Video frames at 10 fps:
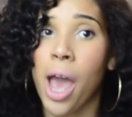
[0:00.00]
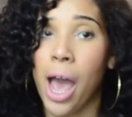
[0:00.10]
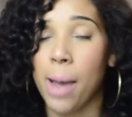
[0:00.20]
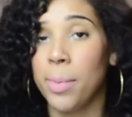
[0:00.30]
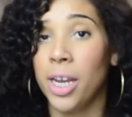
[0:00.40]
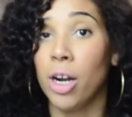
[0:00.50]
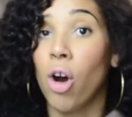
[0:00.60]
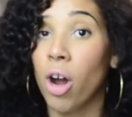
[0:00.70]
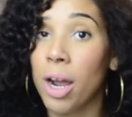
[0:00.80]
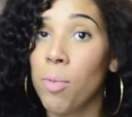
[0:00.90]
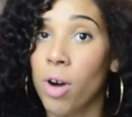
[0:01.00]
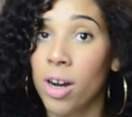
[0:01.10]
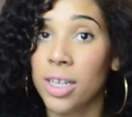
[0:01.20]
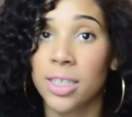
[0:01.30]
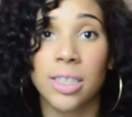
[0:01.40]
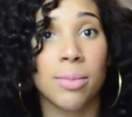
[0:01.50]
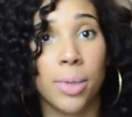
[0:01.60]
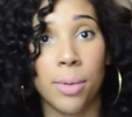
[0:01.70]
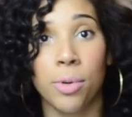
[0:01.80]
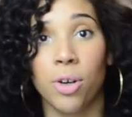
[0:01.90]
I mean, all I want is to
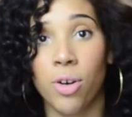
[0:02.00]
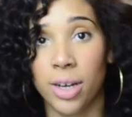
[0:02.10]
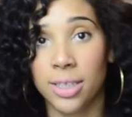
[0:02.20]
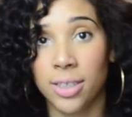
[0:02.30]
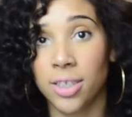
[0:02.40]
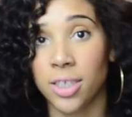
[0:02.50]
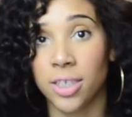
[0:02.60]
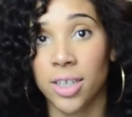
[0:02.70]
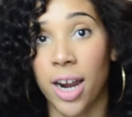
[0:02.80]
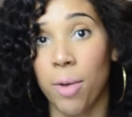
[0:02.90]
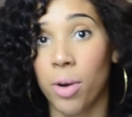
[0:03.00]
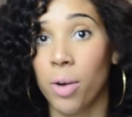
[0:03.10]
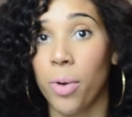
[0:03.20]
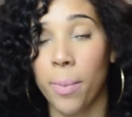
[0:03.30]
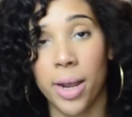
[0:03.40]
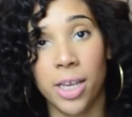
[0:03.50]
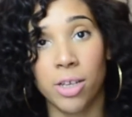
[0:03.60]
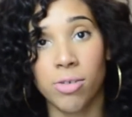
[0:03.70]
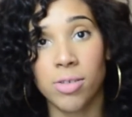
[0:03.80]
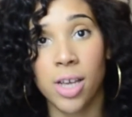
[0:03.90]
be able to go out to dinner. I want to wear my
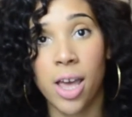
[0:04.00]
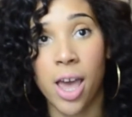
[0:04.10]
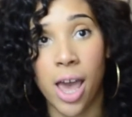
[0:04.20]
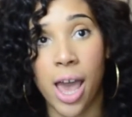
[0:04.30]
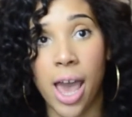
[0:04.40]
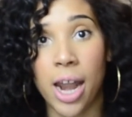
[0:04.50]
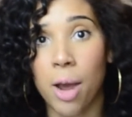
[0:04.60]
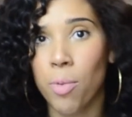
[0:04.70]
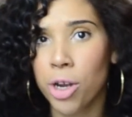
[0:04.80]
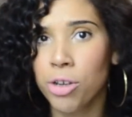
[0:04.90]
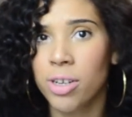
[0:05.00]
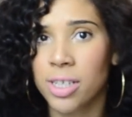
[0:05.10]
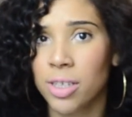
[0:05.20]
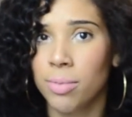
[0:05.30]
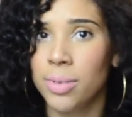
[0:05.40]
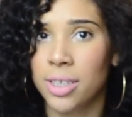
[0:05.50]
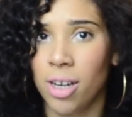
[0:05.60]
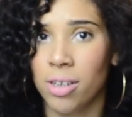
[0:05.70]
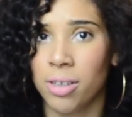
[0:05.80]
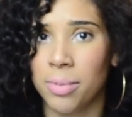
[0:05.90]
heels. And I want you to still be
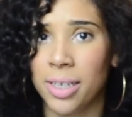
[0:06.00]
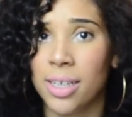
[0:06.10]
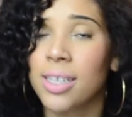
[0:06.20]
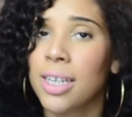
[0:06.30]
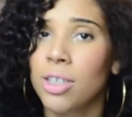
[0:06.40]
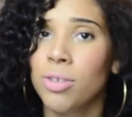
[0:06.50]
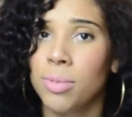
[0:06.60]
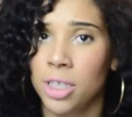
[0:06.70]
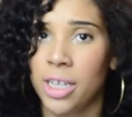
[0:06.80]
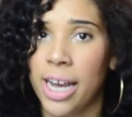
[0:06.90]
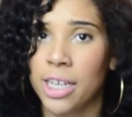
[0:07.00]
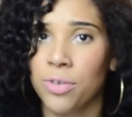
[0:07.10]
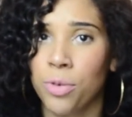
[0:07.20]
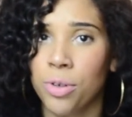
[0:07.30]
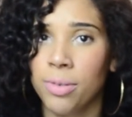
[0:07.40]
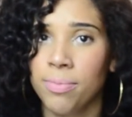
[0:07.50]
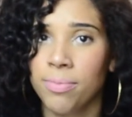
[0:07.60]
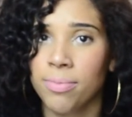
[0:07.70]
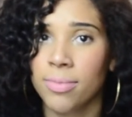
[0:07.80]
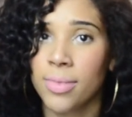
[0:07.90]
taller than me. Is that too much to ask for?
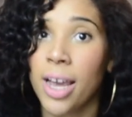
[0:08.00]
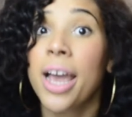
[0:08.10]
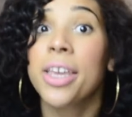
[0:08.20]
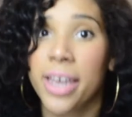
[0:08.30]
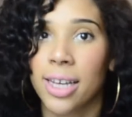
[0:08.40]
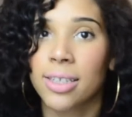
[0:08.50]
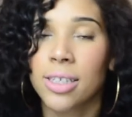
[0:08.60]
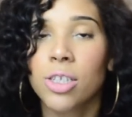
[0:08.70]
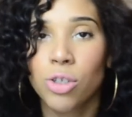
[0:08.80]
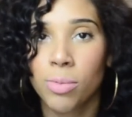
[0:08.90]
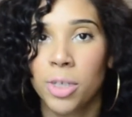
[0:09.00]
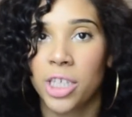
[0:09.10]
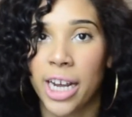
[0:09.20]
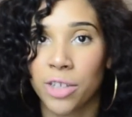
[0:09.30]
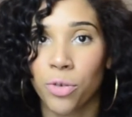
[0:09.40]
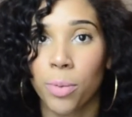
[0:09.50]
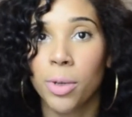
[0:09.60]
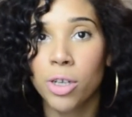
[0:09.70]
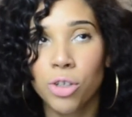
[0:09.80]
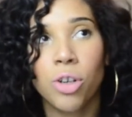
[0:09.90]
Yes, it's too much to ask for,
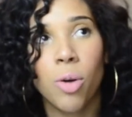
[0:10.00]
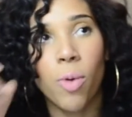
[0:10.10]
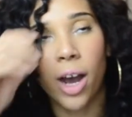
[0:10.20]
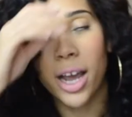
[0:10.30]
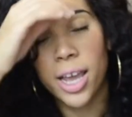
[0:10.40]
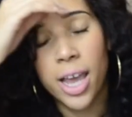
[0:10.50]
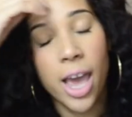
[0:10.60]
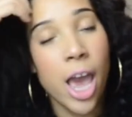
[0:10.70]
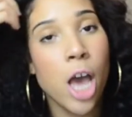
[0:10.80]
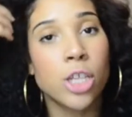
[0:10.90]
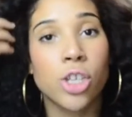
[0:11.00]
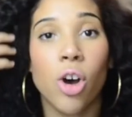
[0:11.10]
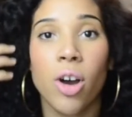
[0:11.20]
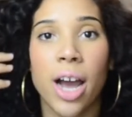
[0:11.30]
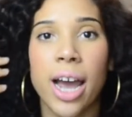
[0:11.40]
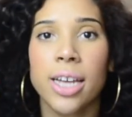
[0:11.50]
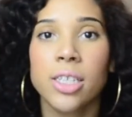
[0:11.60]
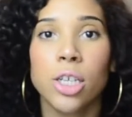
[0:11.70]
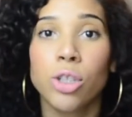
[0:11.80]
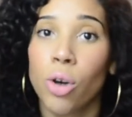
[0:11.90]
because you know why? Tall
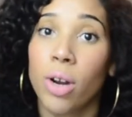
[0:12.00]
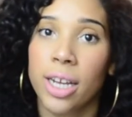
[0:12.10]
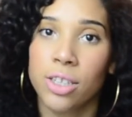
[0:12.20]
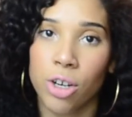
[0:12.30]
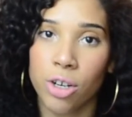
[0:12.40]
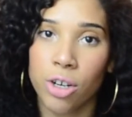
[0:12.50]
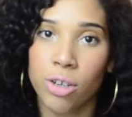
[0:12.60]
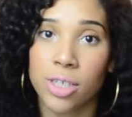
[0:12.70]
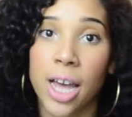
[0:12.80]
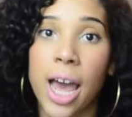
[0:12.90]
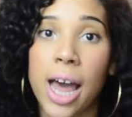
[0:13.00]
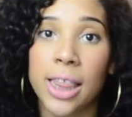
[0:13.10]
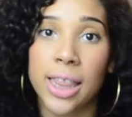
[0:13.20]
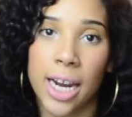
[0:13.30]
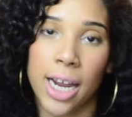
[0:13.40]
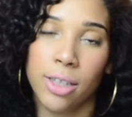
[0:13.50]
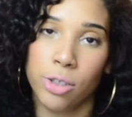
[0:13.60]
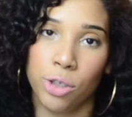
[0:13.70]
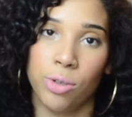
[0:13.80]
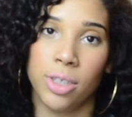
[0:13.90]
guys don't like tall girls. They like the
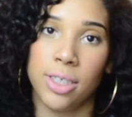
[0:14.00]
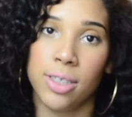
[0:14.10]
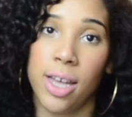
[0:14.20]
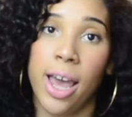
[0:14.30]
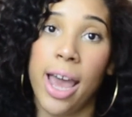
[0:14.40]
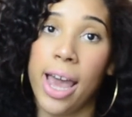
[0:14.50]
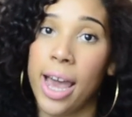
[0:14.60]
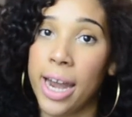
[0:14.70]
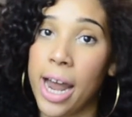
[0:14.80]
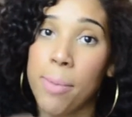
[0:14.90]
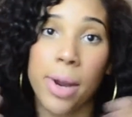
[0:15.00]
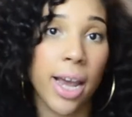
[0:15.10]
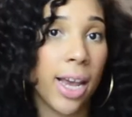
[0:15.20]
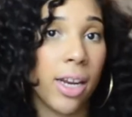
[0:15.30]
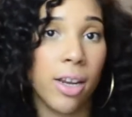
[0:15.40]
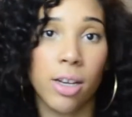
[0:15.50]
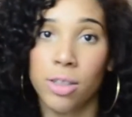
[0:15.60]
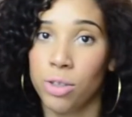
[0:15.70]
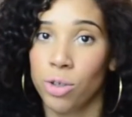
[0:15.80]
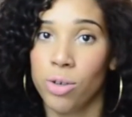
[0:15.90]
shorties. And I'm not hating on
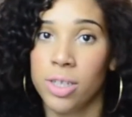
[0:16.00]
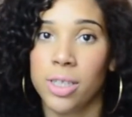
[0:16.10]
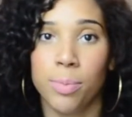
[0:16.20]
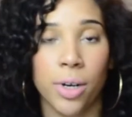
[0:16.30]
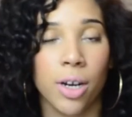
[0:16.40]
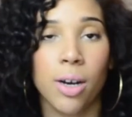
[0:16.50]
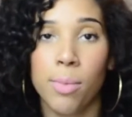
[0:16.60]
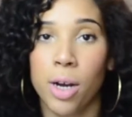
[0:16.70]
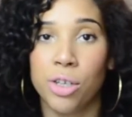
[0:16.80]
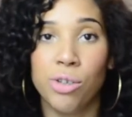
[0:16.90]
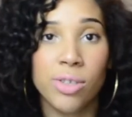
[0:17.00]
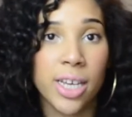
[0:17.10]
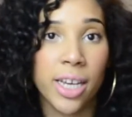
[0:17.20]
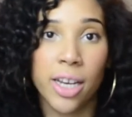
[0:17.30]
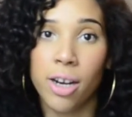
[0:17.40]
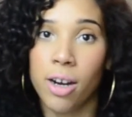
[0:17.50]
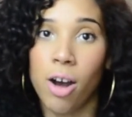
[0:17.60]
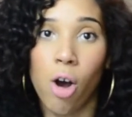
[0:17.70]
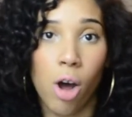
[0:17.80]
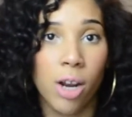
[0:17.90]
the shorties, but come on, you're taking on
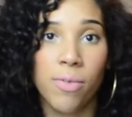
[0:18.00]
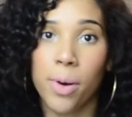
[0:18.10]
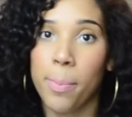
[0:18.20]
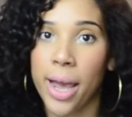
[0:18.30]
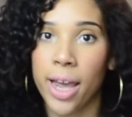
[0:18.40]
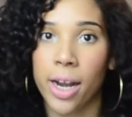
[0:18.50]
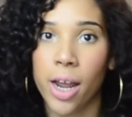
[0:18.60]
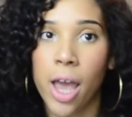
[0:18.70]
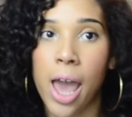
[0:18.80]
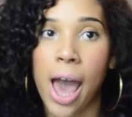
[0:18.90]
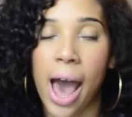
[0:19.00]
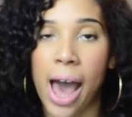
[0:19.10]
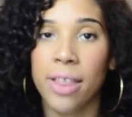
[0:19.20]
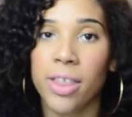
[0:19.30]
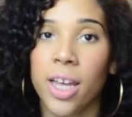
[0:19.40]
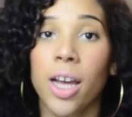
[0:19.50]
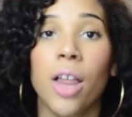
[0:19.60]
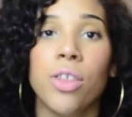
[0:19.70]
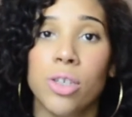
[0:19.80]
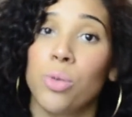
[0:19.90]
all of our men. I
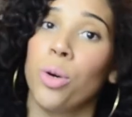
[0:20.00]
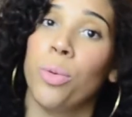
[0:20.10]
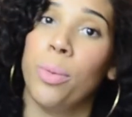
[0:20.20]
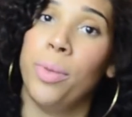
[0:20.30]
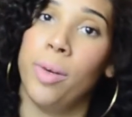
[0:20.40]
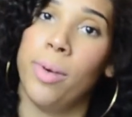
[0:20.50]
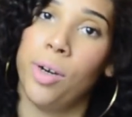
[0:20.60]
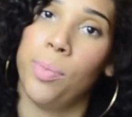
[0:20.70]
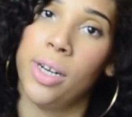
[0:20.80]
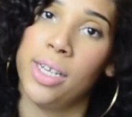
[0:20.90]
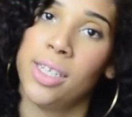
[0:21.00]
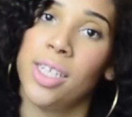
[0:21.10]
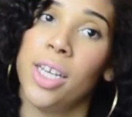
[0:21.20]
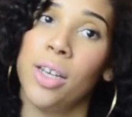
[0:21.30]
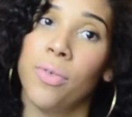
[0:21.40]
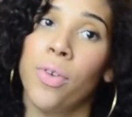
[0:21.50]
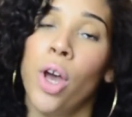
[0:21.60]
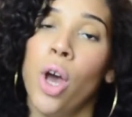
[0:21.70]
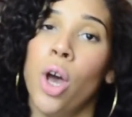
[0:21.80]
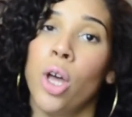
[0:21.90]
think this world would be a better place if
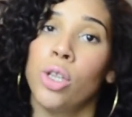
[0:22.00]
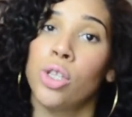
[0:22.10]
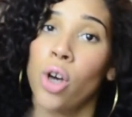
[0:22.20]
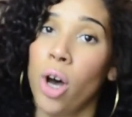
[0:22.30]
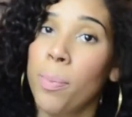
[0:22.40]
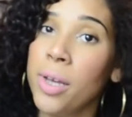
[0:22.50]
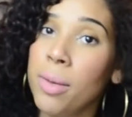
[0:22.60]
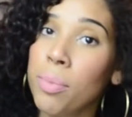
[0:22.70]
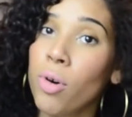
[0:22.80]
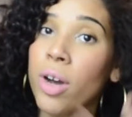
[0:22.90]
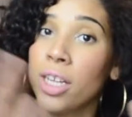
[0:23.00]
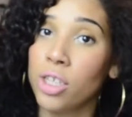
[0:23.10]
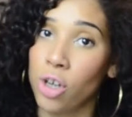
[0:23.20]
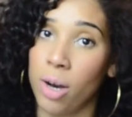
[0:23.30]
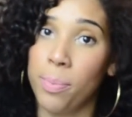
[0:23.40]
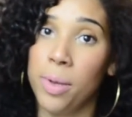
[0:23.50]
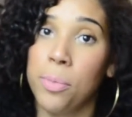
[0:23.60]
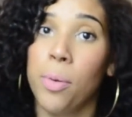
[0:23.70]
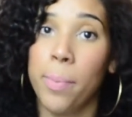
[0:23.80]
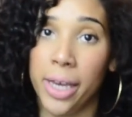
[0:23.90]
tall people and tall
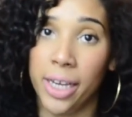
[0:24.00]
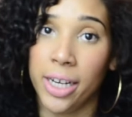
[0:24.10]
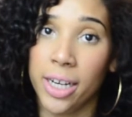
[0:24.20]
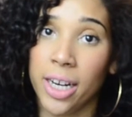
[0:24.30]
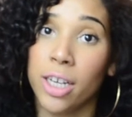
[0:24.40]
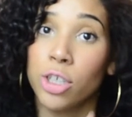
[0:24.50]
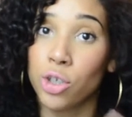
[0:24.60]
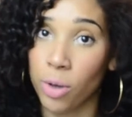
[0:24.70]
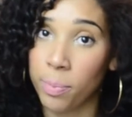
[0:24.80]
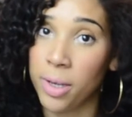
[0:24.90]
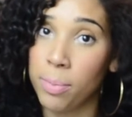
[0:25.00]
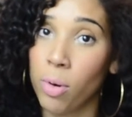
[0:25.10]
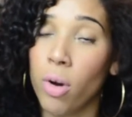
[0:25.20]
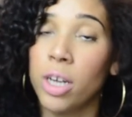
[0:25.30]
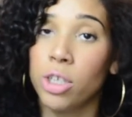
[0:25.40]
people made it, and short people